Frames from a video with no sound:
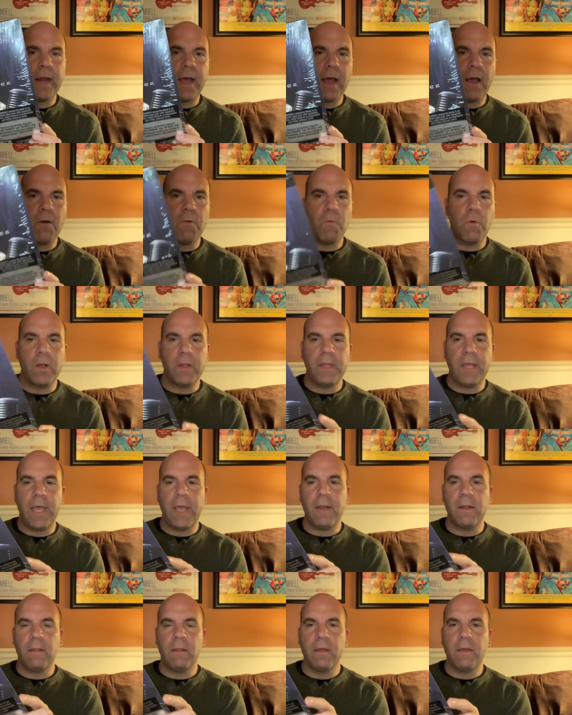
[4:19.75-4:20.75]
out one day
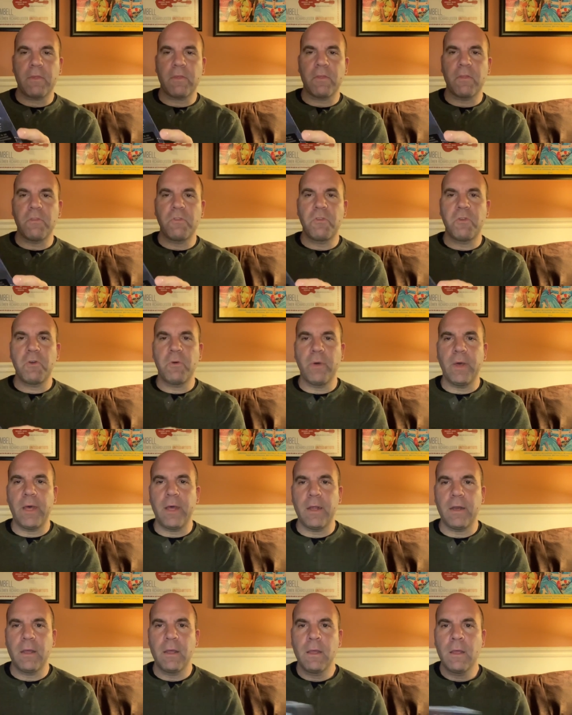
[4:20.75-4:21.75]
to listen to
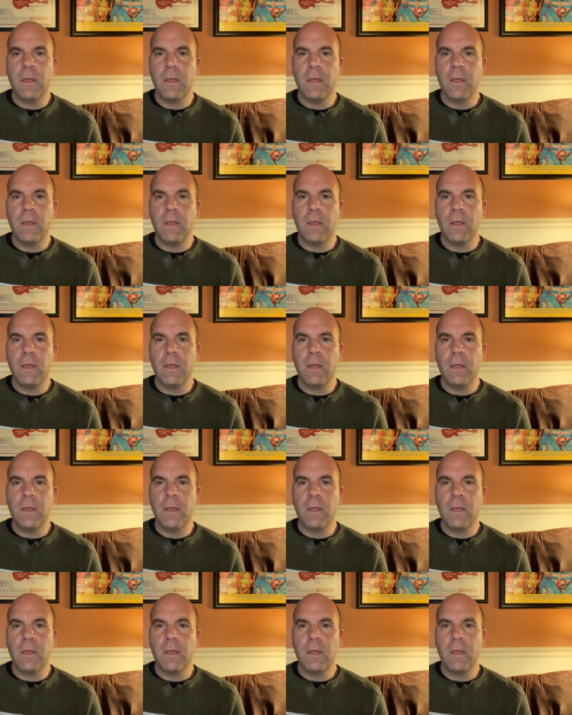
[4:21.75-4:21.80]
it.